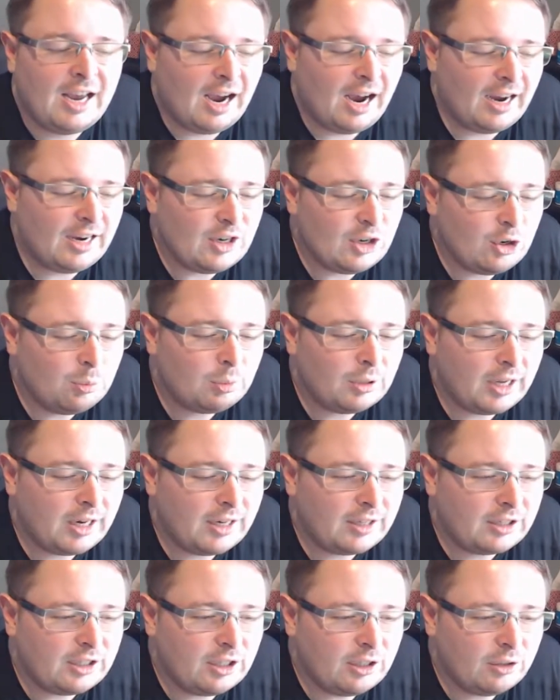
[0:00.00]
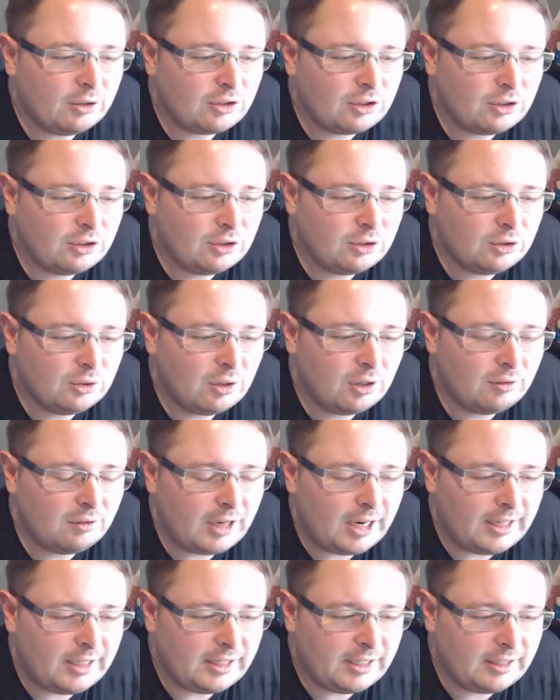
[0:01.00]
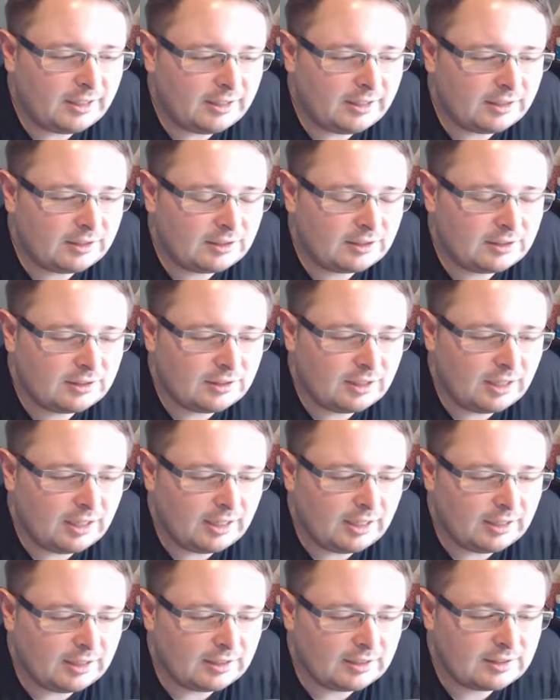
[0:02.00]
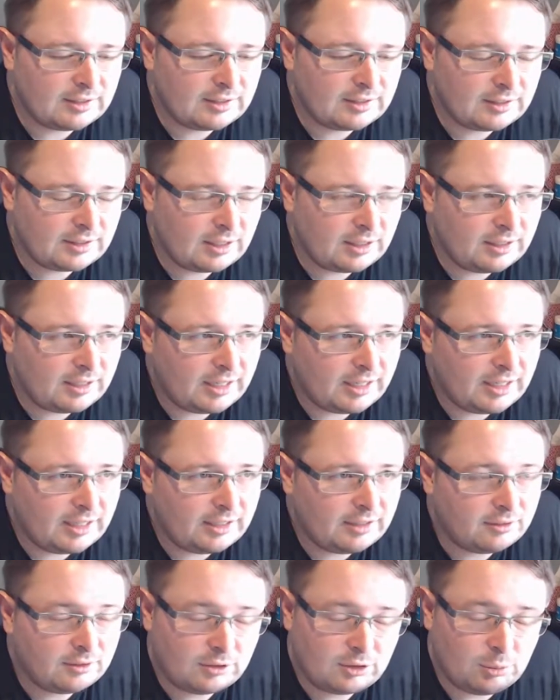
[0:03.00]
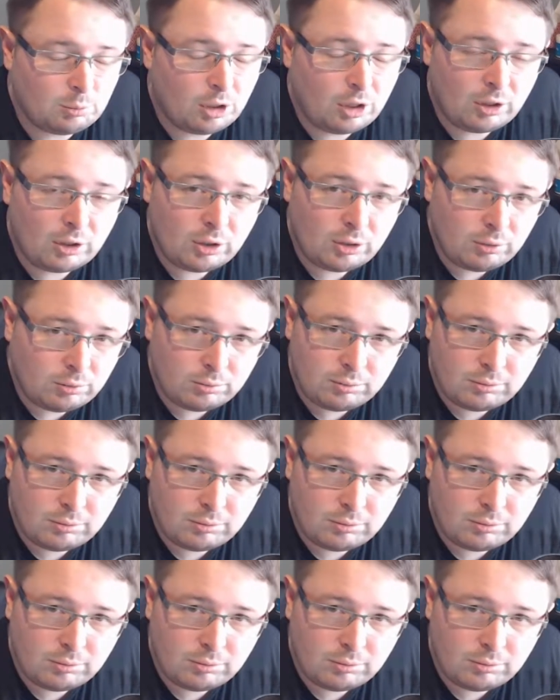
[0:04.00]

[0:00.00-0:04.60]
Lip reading: I do plan to go to a write-in this Sunday, tomorrow,